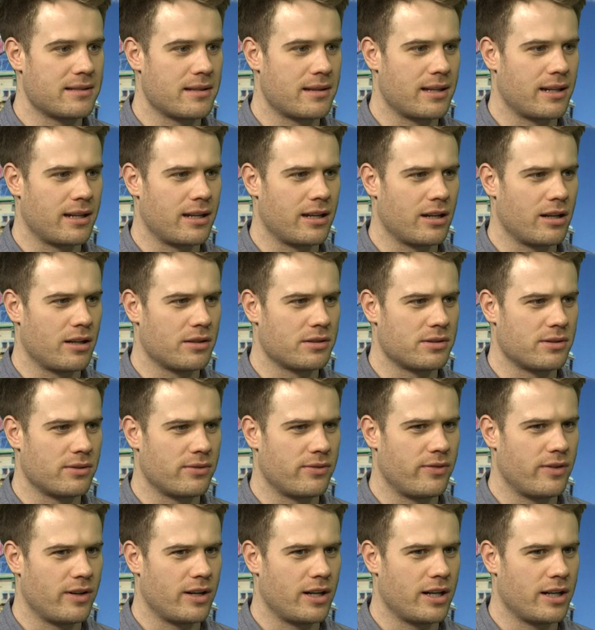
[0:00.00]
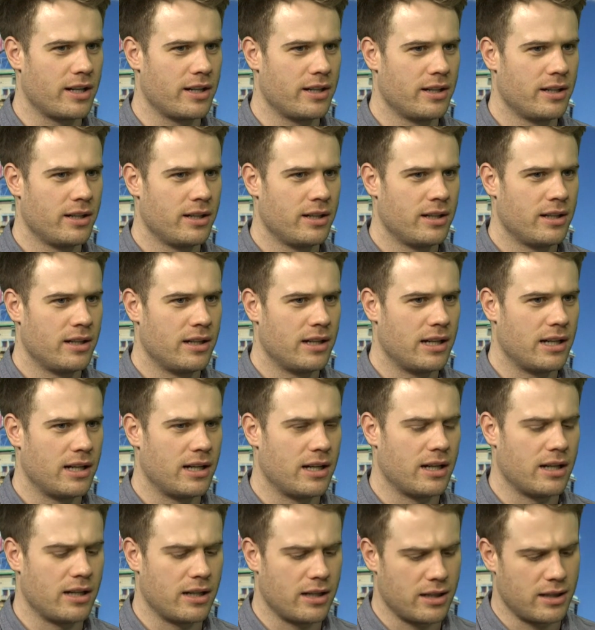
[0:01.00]
I think he also fought
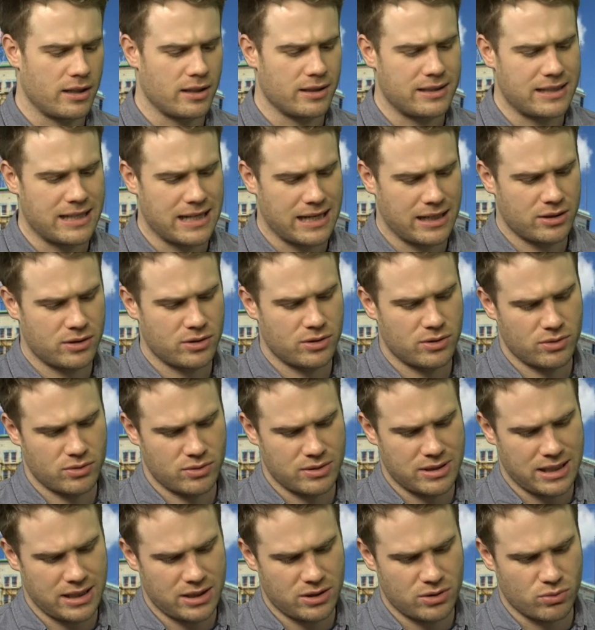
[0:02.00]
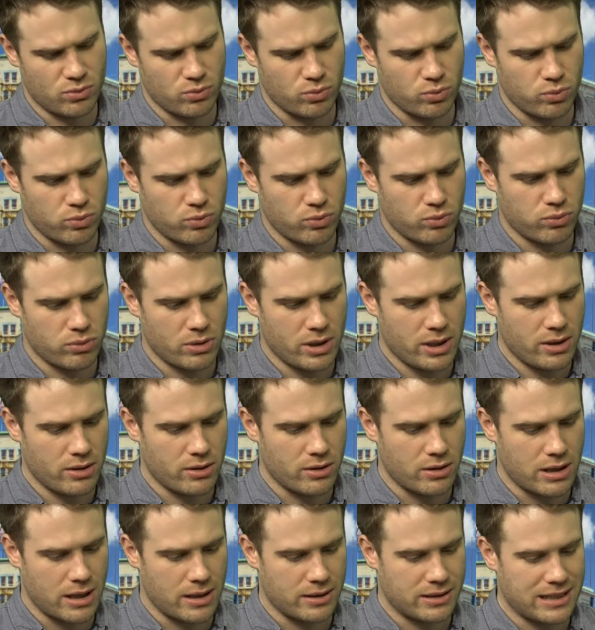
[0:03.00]
Tex
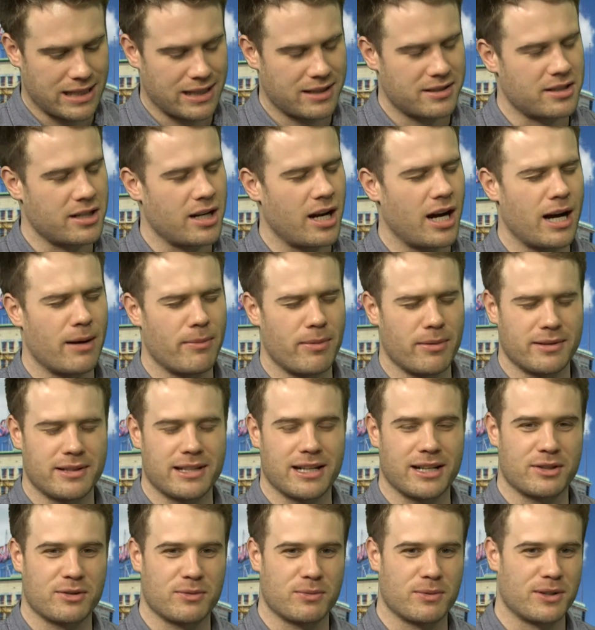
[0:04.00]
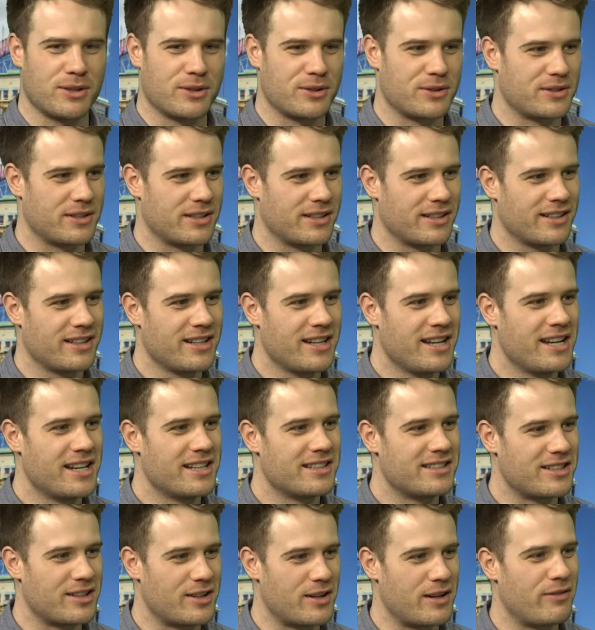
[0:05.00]
Ritter, Tex Cobb. Tex Ritter said.
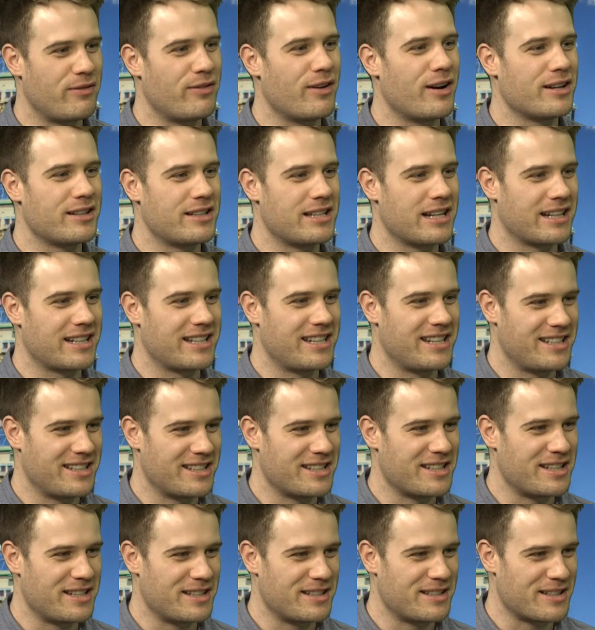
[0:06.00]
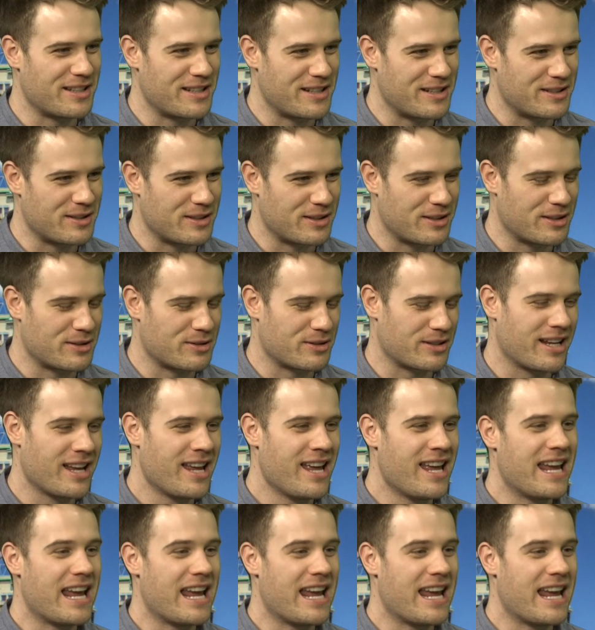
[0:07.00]
So he fought Tex. He said he's a country.